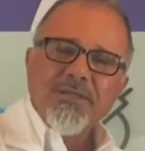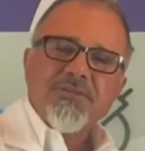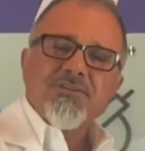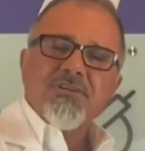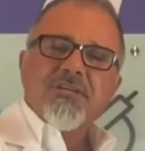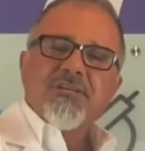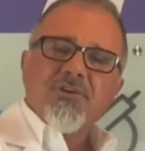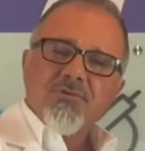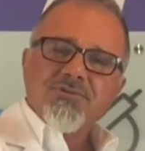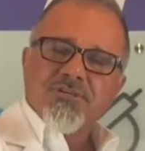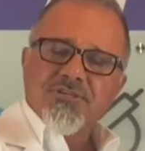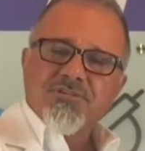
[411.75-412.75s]
into
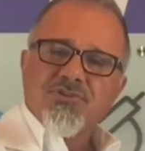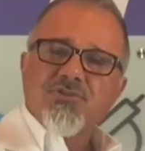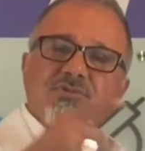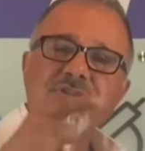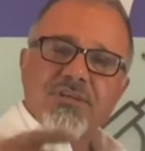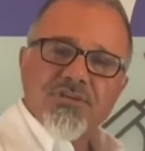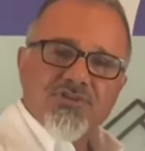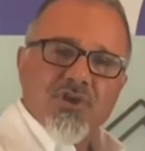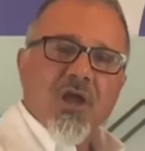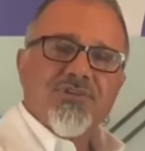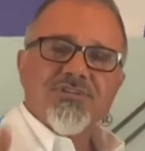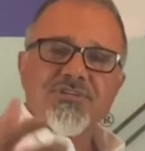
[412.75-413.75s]
ketosis through the
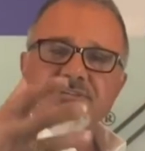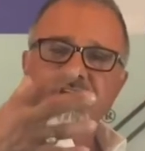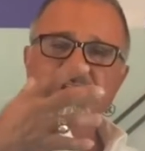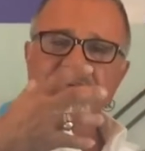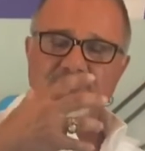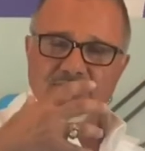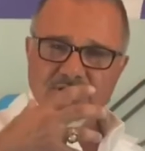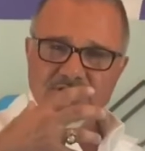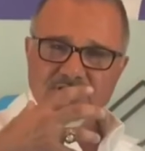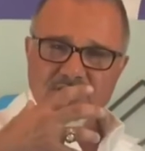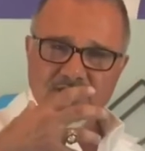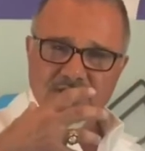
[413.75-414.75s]
exogenous ketone that's
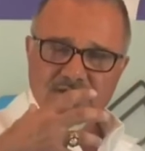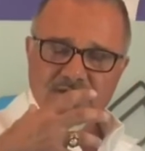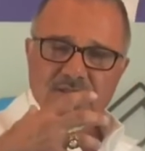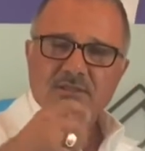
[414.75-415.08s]
taken,